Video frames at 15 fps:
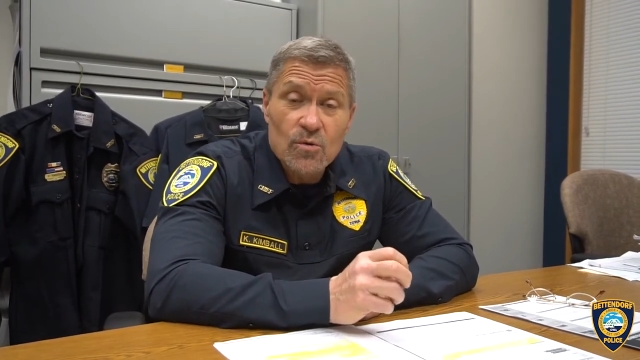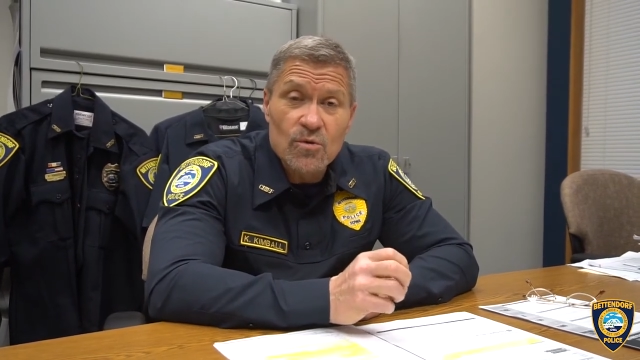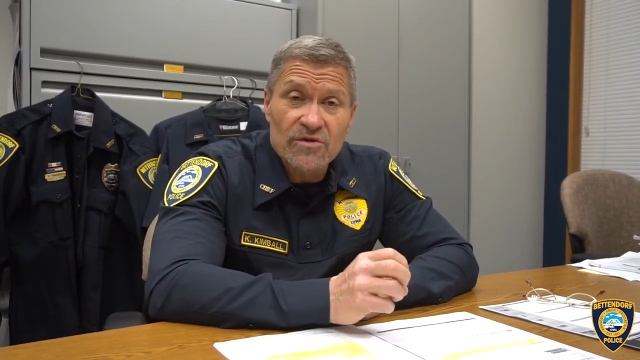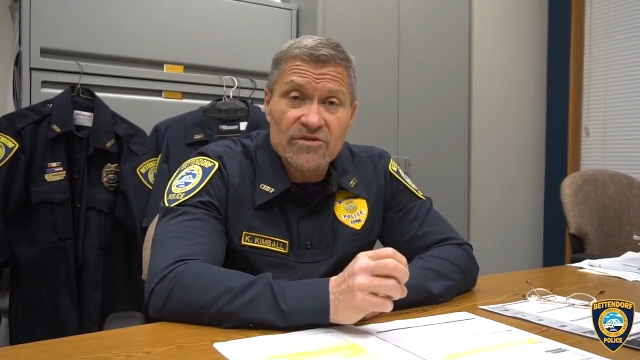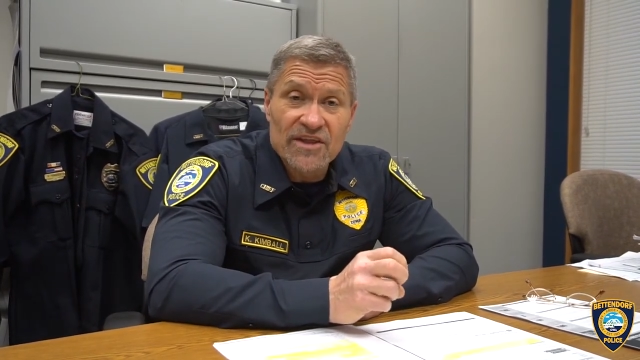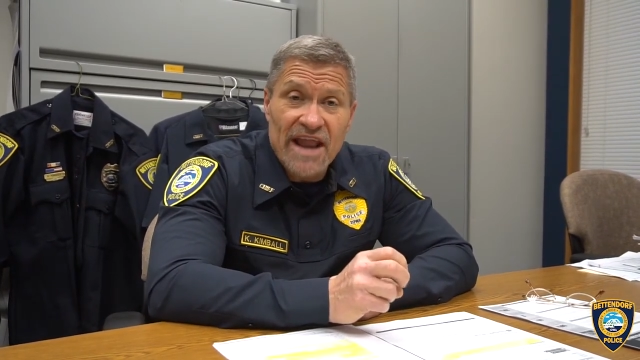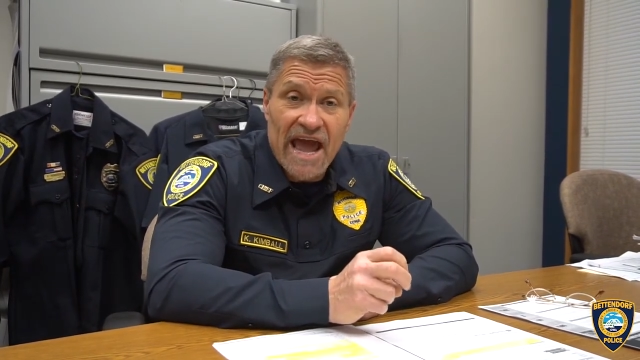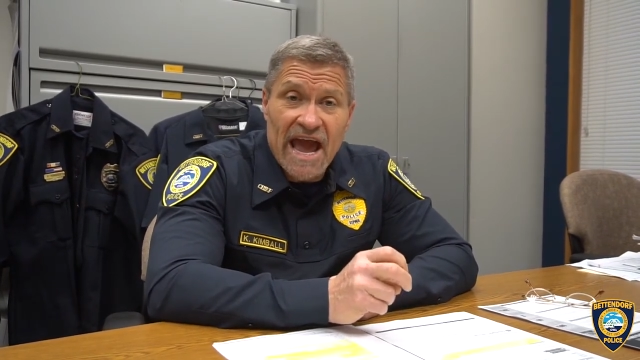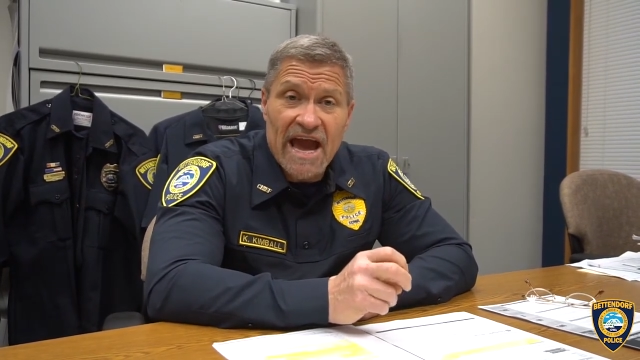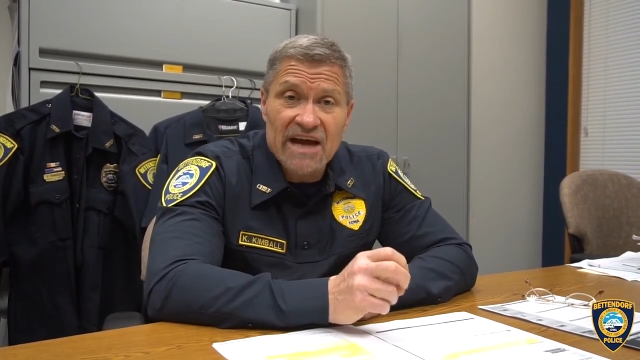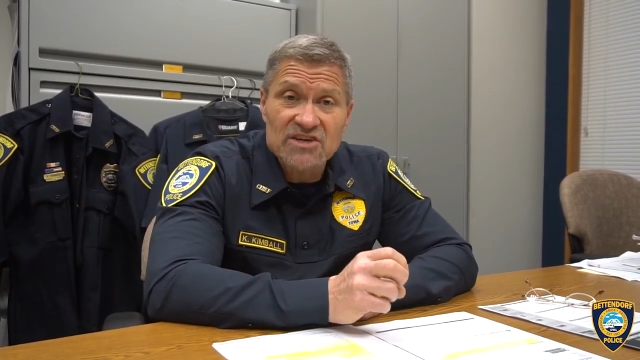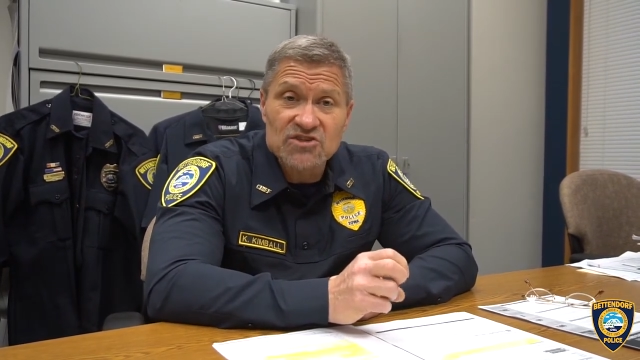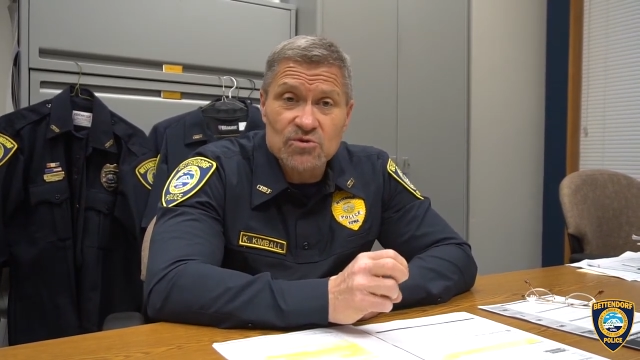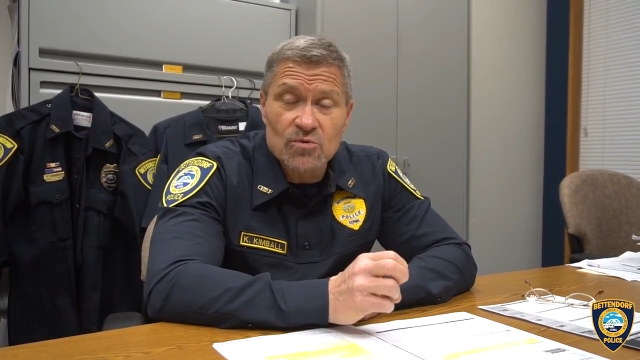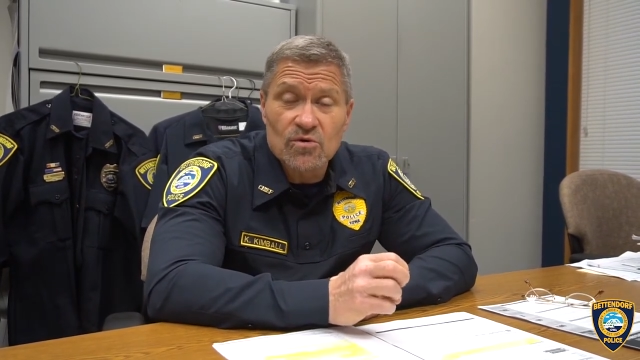with an
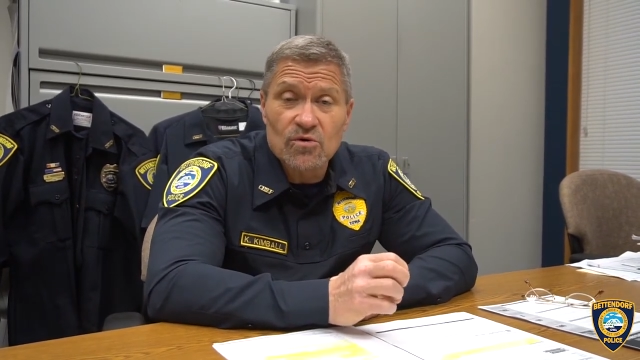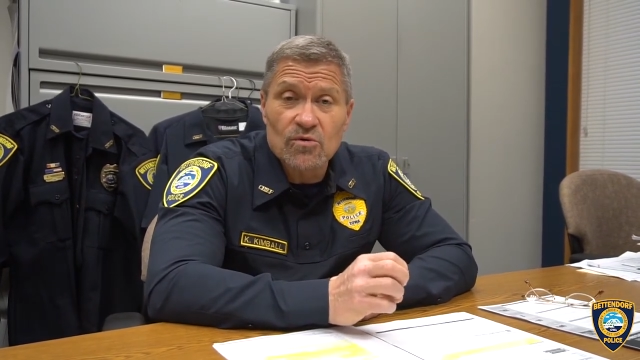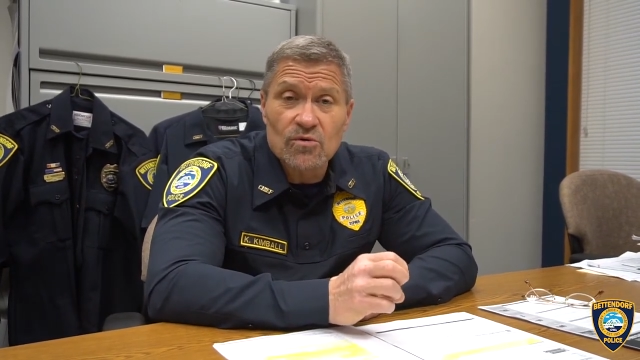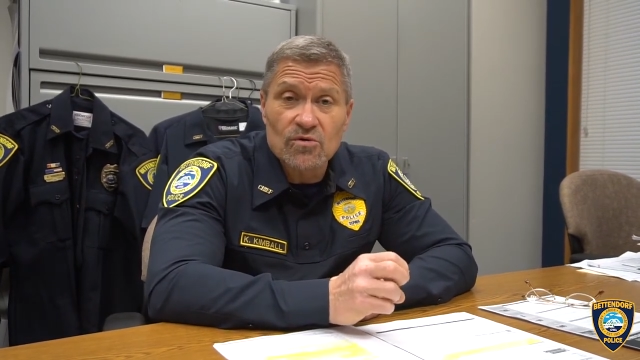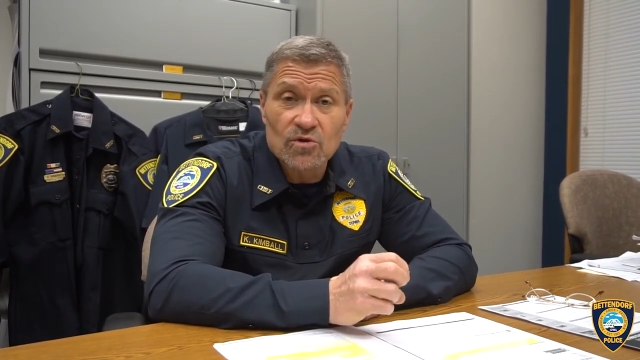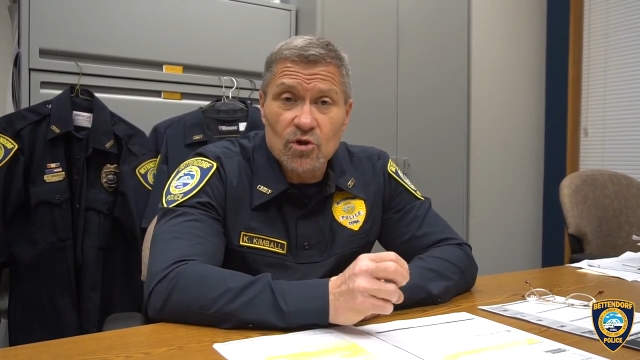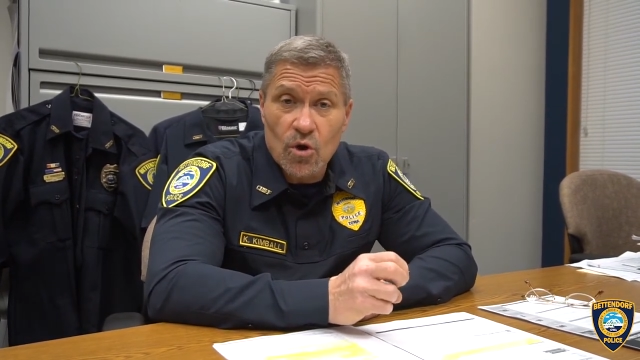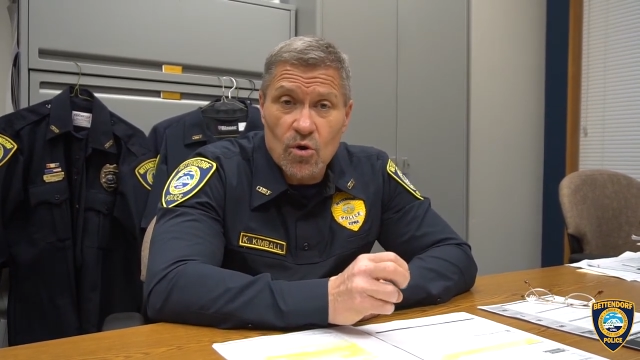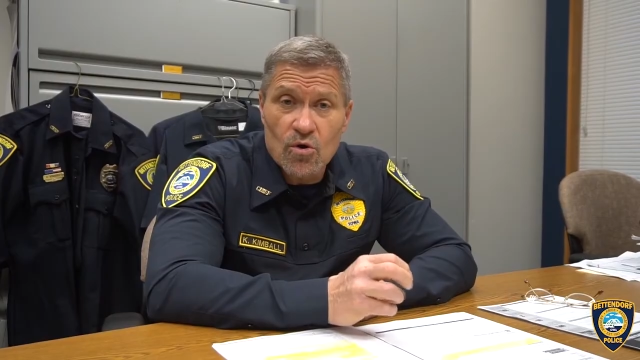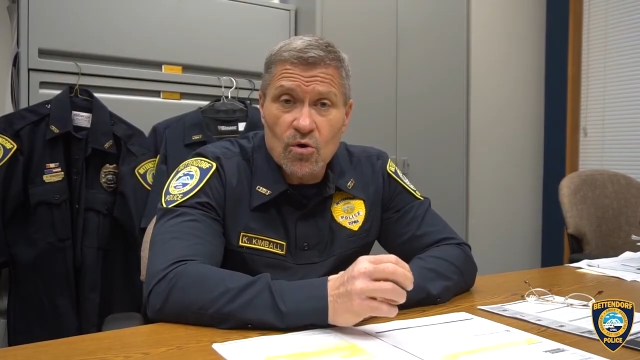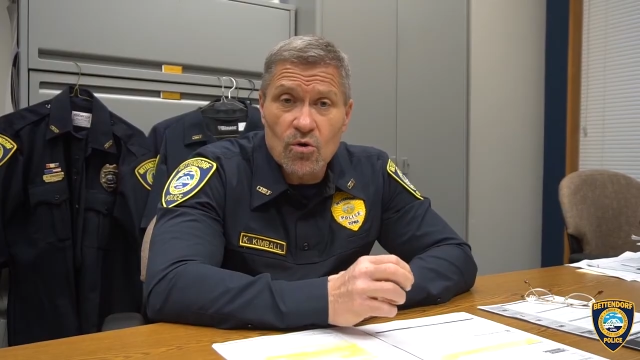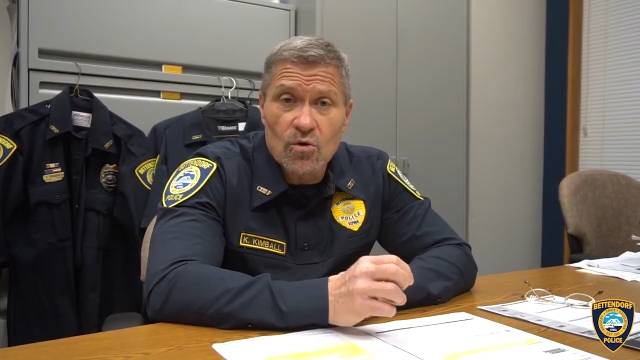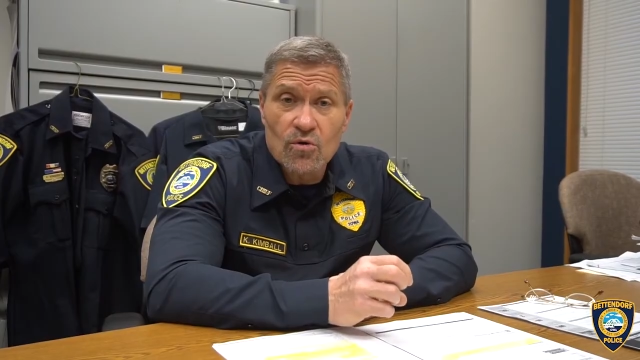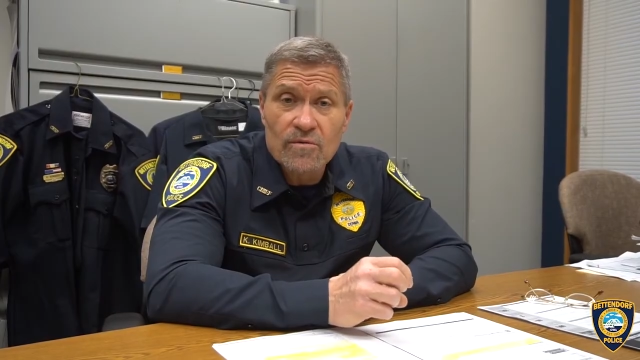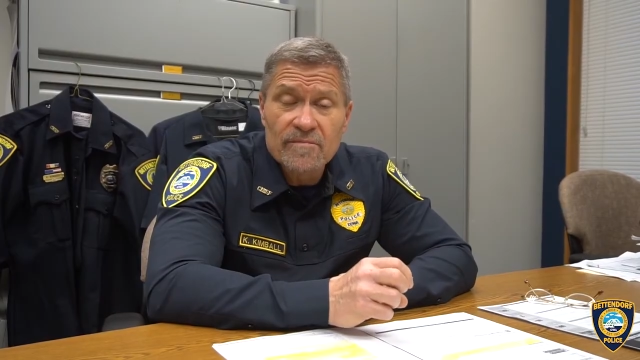actual
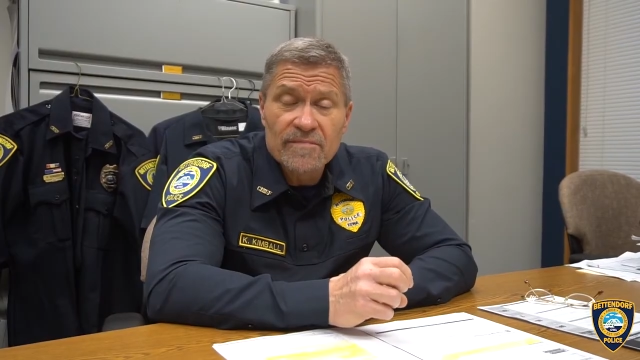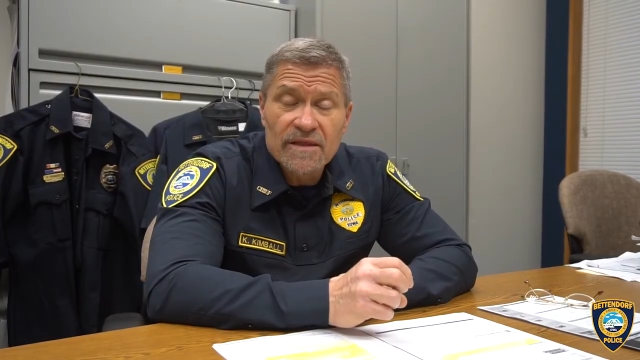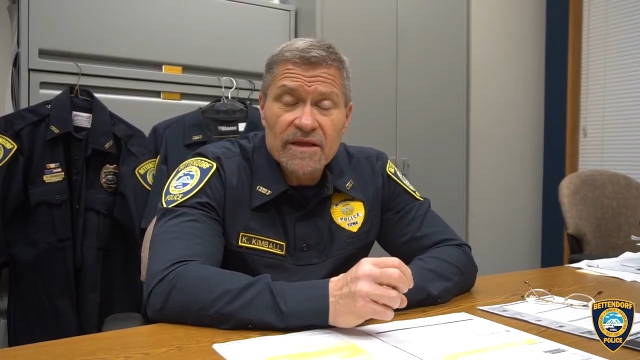local